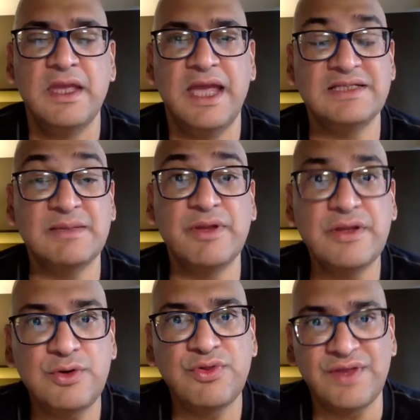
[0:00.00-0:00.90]
and some of the
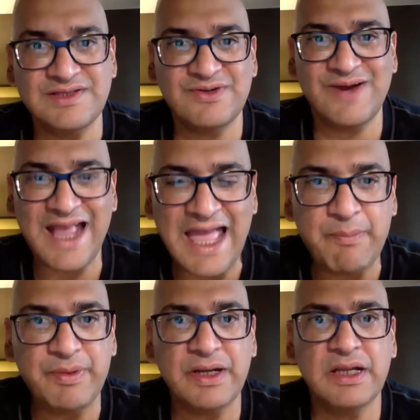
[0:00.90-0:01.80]
new things that are
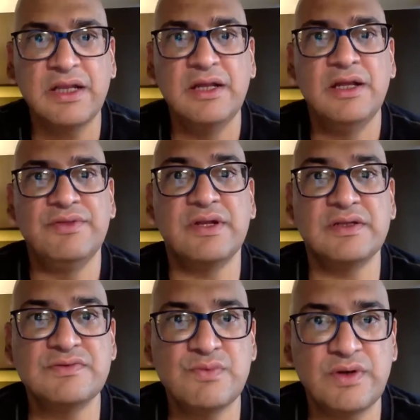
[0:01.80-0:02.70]
happening that
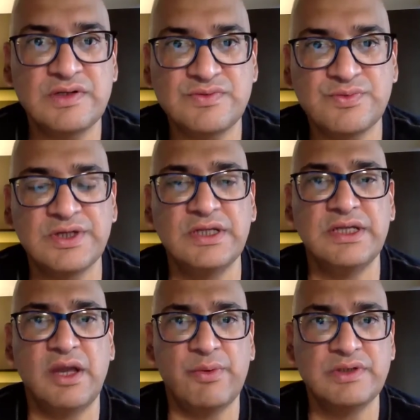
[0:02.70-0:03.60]
is really
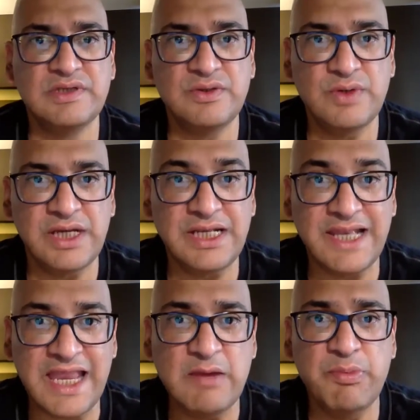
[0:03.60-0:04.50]
going to
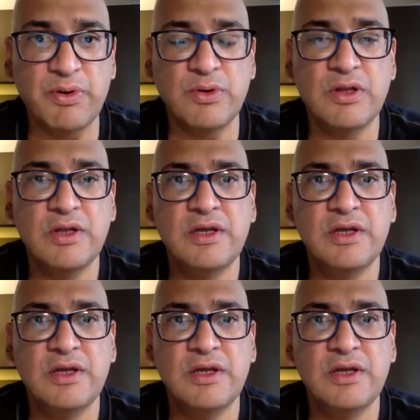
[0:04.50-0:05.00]
enable